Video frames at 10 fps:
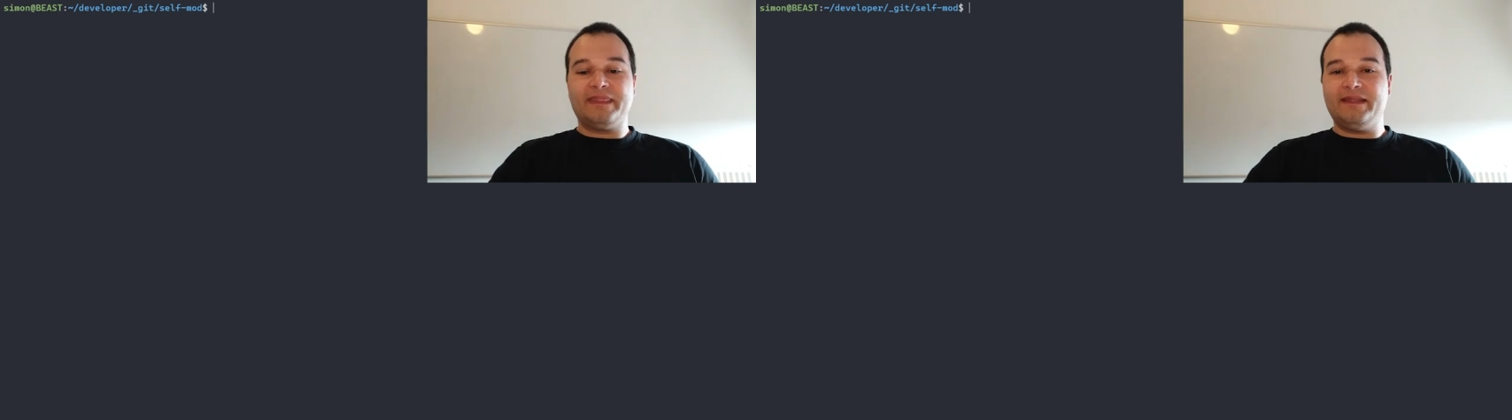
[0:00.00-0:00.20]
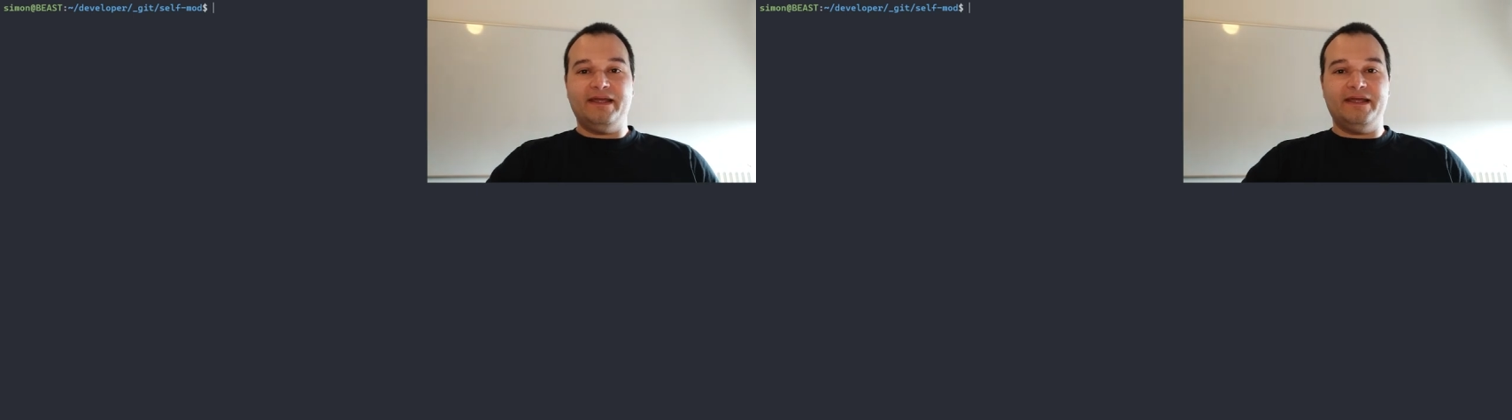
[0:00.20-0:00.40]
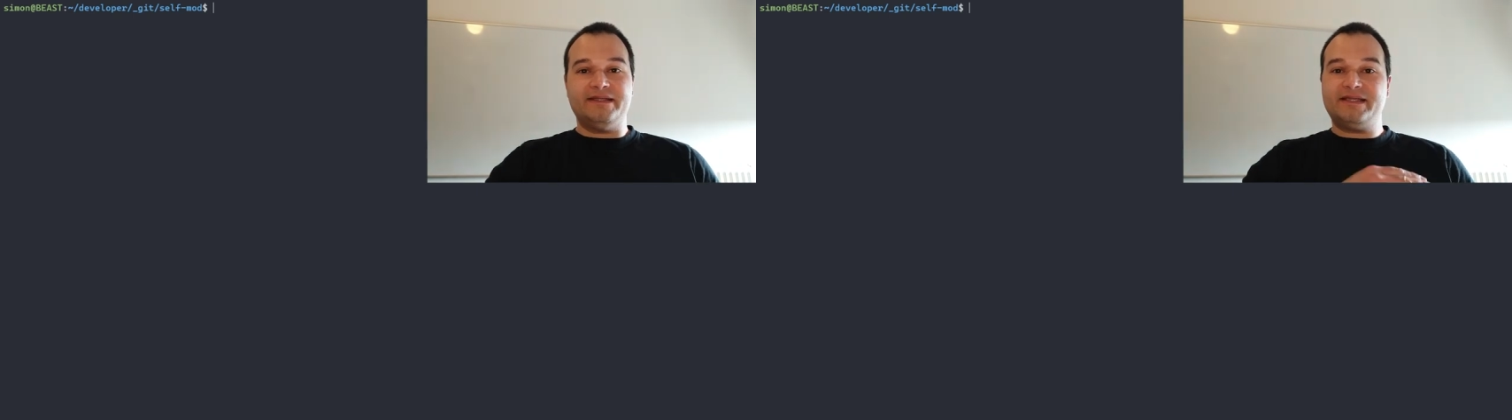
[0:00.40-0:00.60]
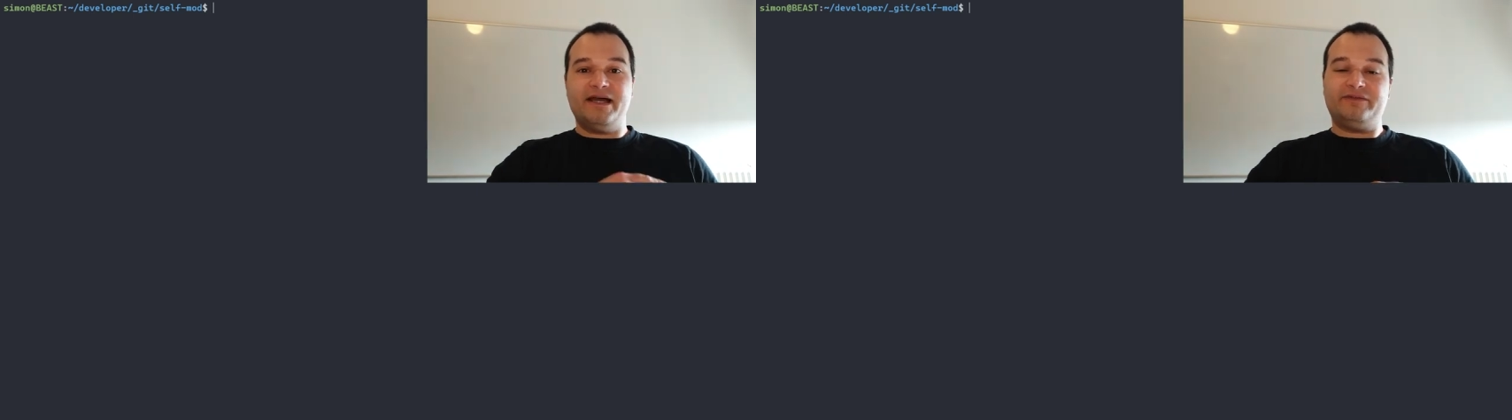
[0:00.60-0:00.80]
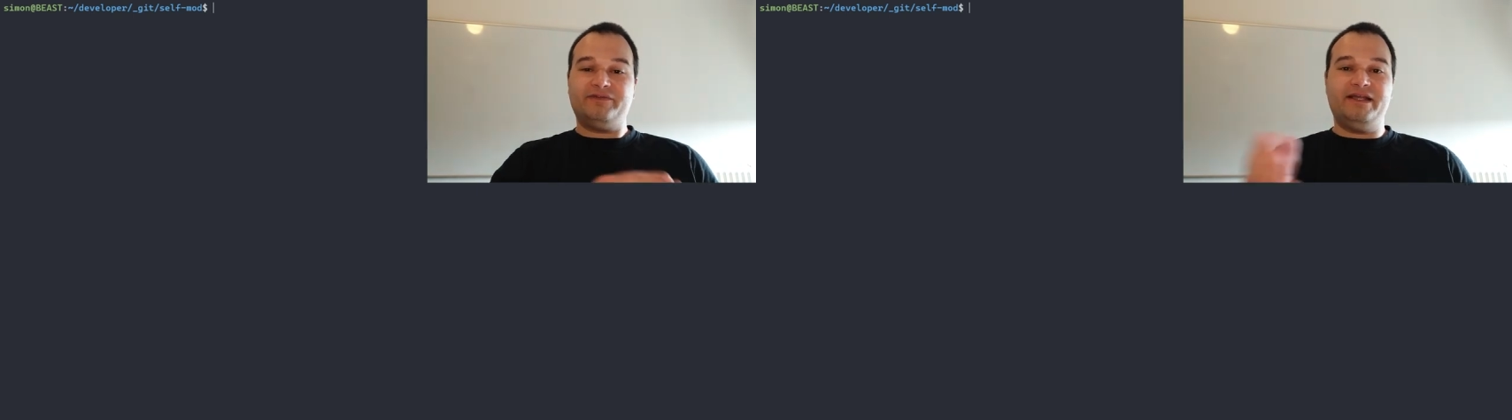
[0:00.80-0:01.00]
and
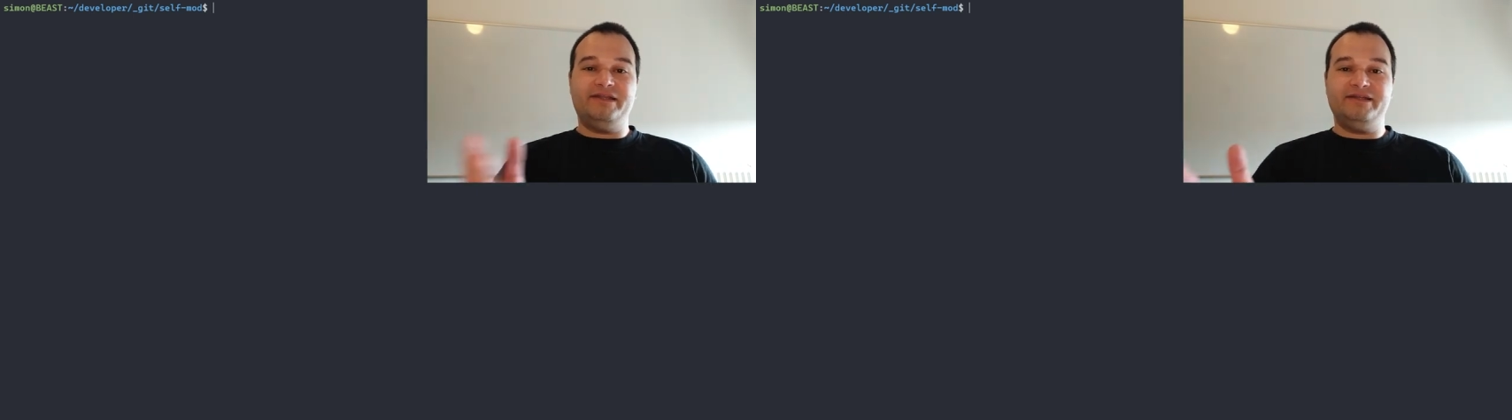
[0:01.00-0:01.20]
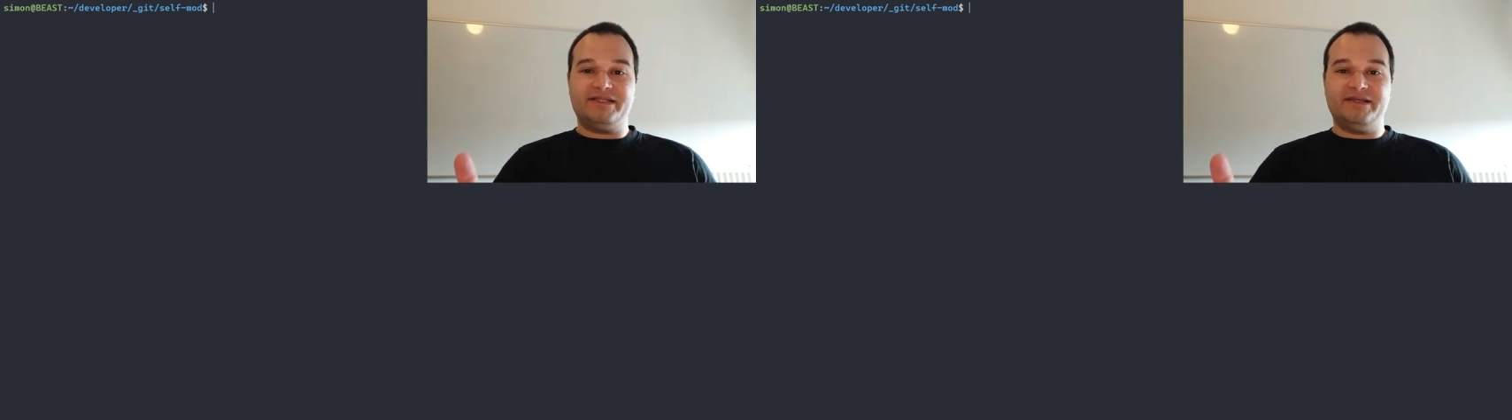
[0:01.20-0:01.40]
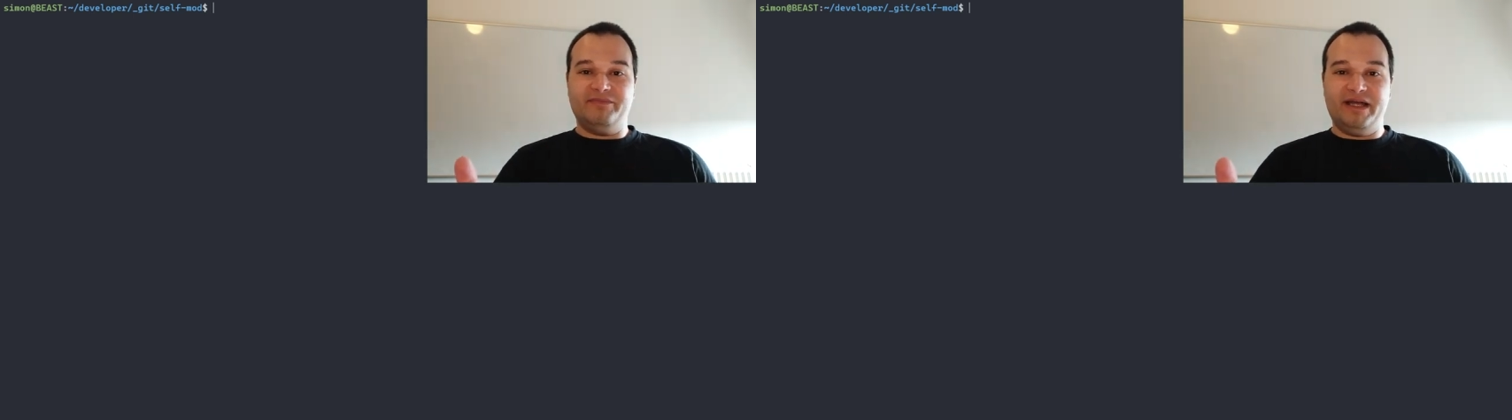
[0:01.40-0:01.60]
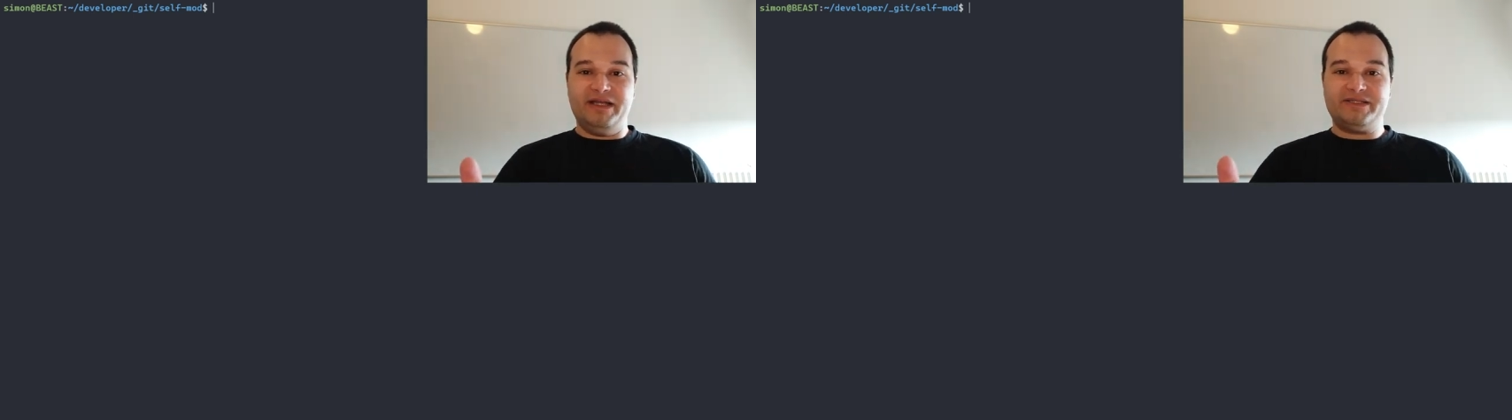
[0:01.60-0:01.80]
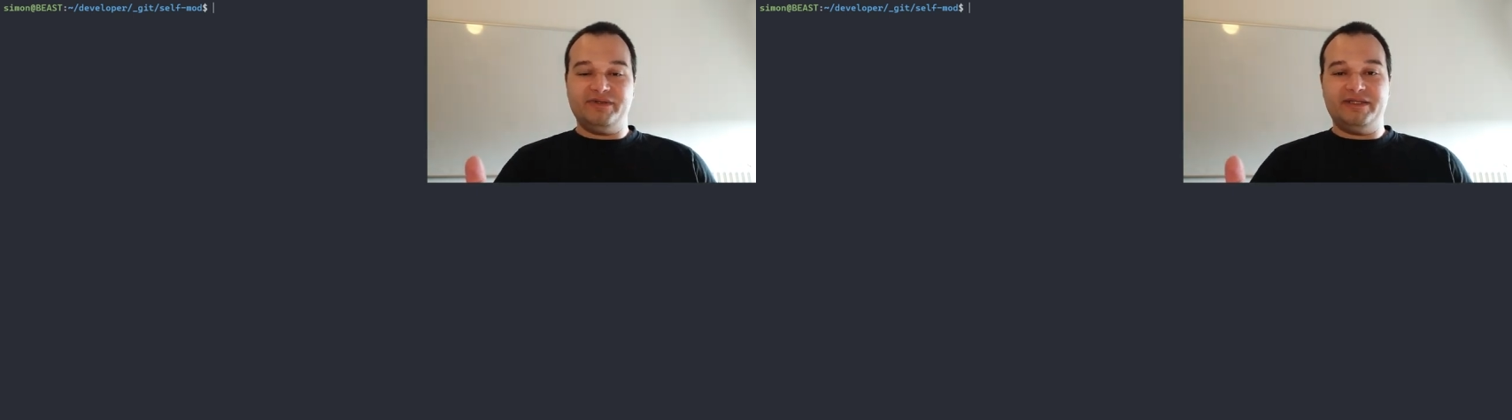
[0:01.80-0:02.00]
start writing some
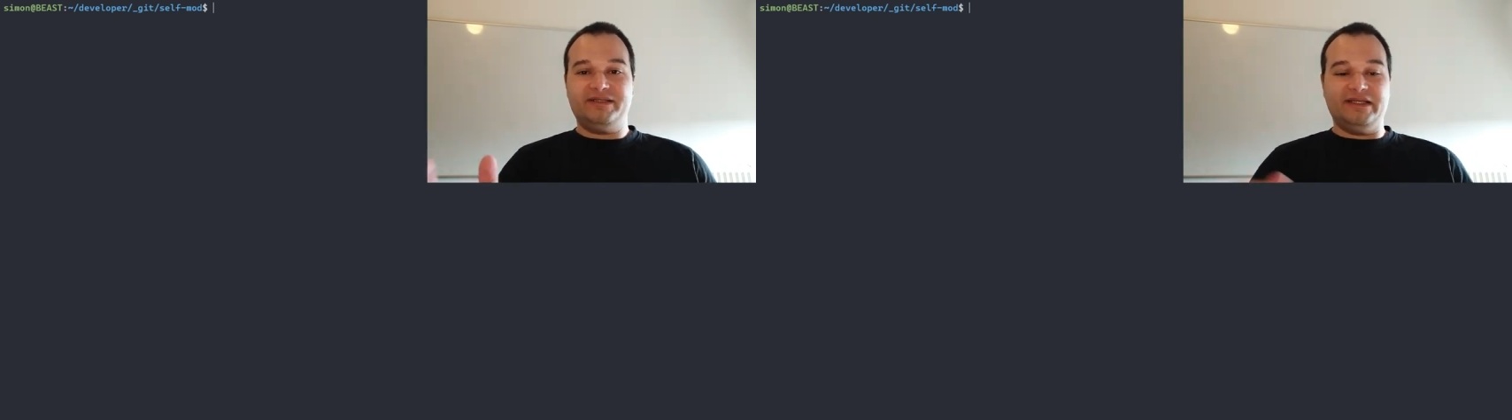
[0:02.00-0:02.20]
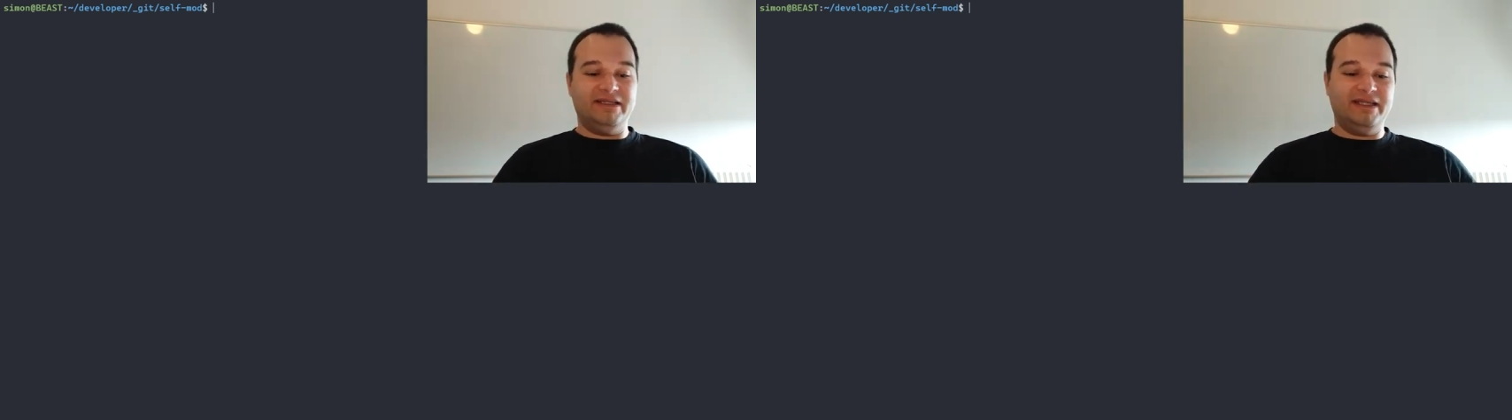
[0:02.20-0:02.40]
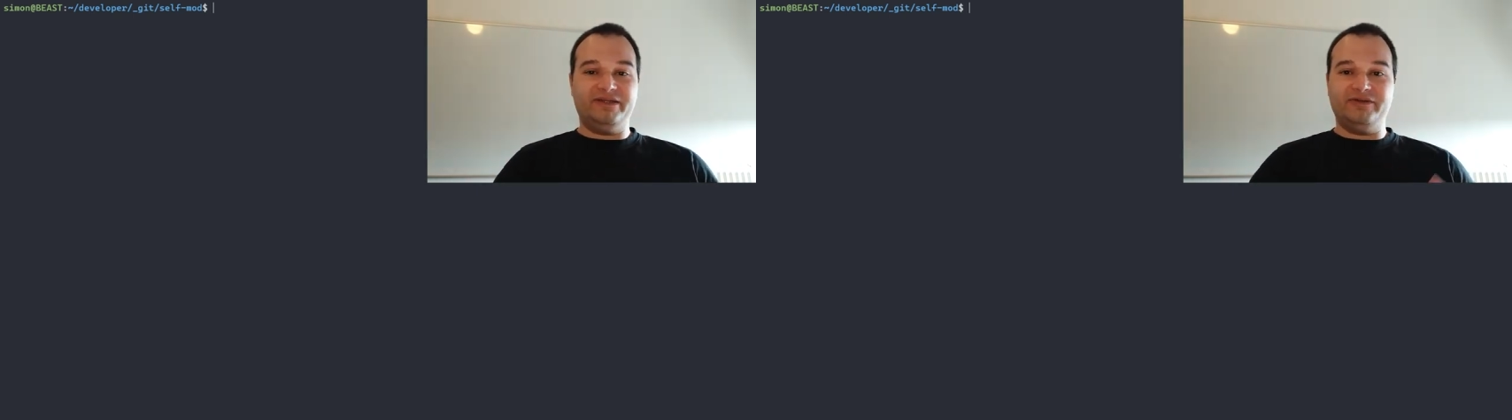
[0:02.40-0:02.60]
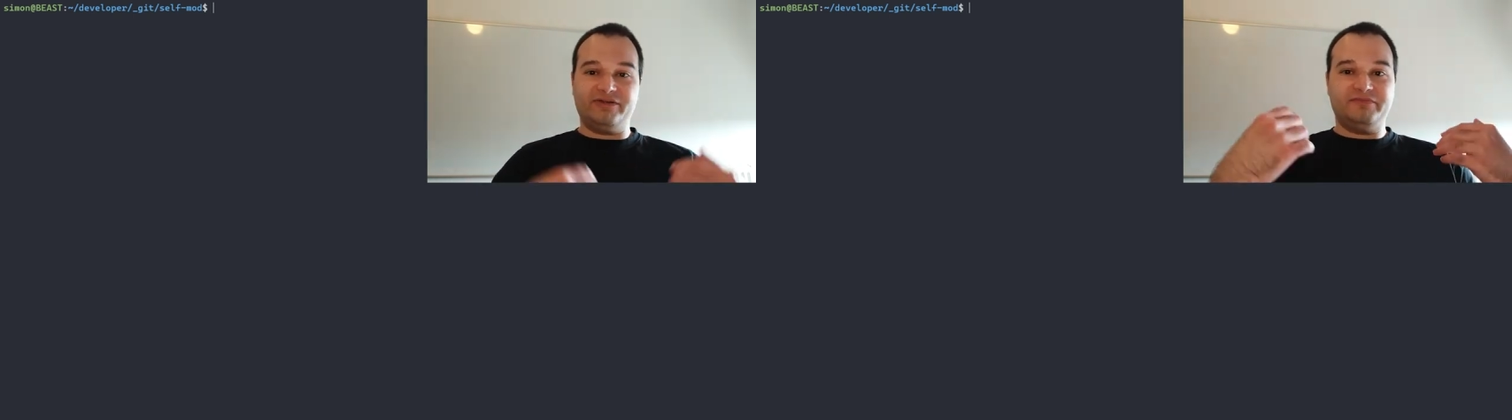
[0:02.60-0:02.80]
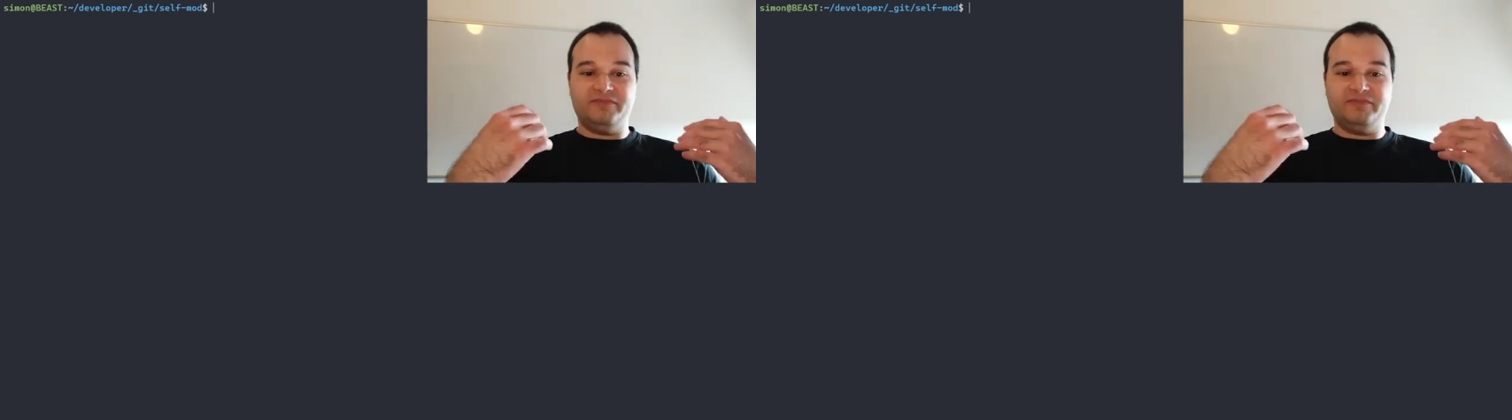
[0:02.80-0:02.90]
bytes to it and later